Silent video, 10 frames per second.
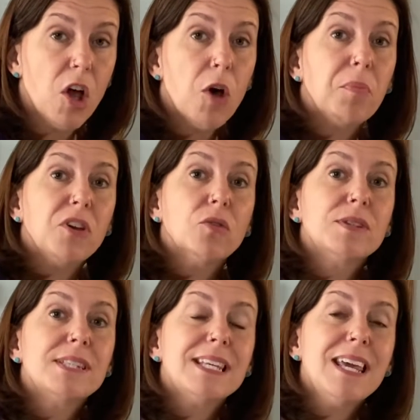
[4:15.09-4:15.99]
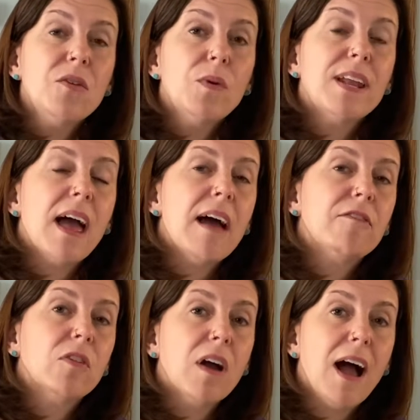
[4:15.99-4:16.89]
But you'll see
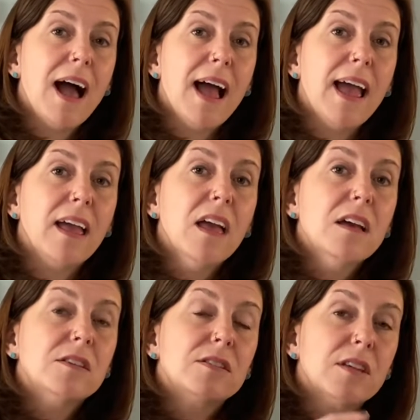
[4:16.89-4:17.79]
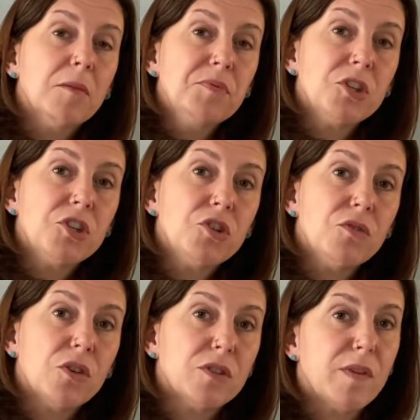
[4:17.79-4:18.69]
whenever I substitute
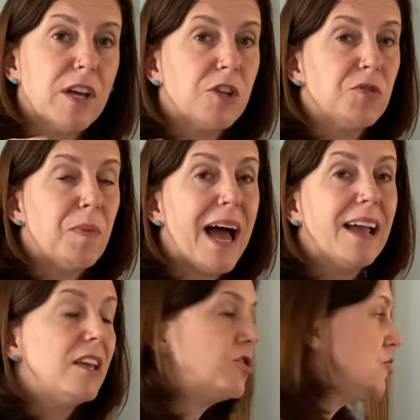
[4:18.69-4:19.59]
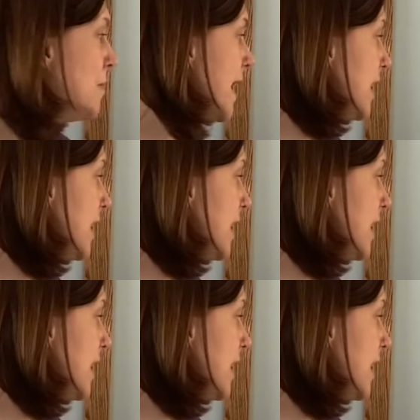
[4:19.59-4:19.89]
those values back into my